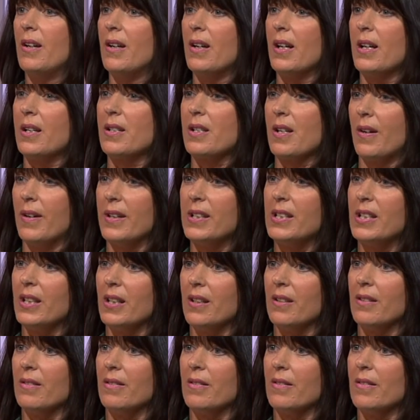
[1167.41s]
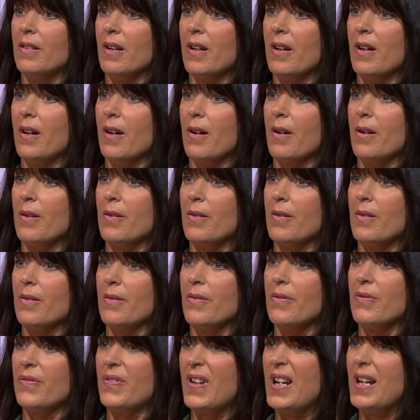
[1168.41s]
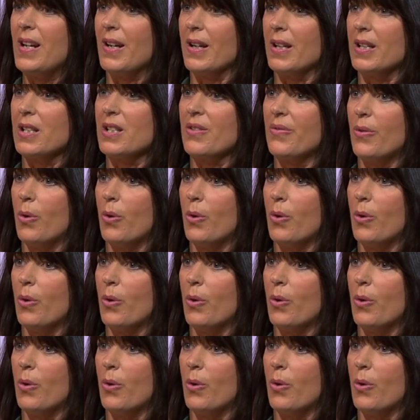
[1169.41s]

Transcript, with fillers: exciting uh, feelings